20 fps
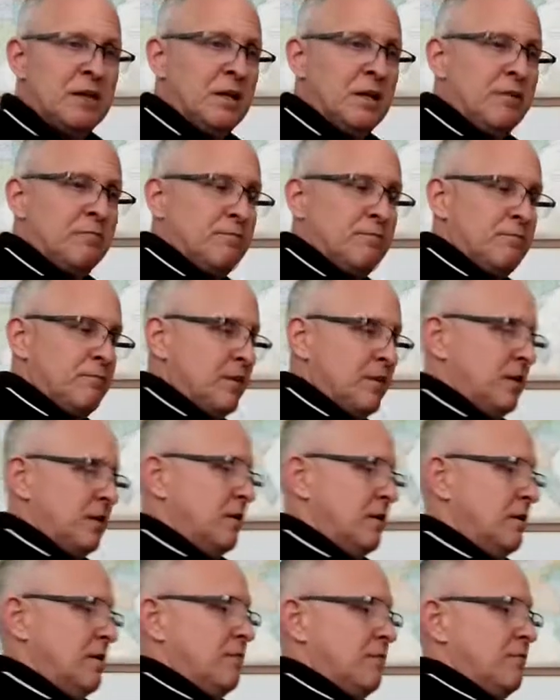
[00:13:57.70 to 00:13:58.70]
me
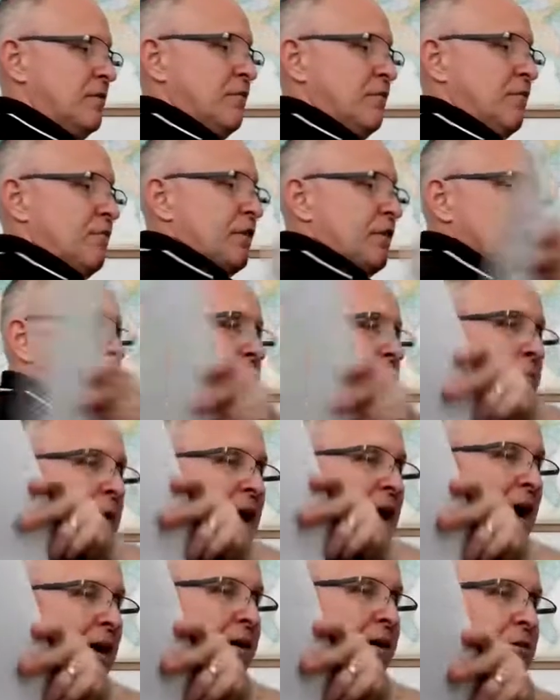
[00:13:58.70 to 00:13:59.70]
front and
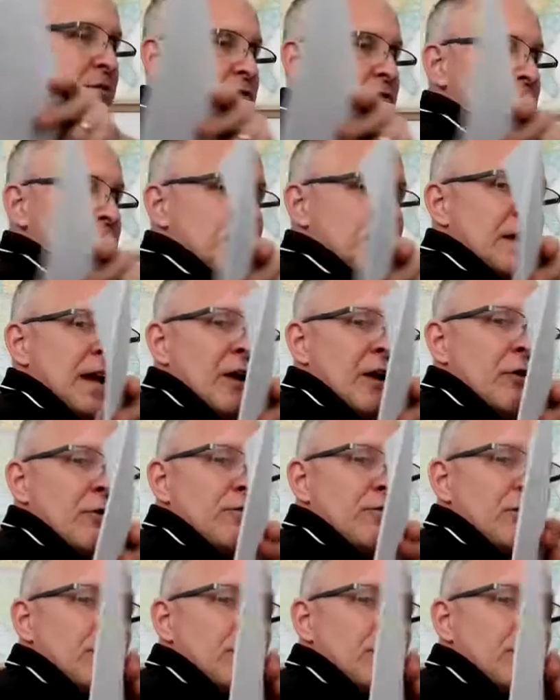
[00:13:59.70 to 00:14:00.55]
back. So now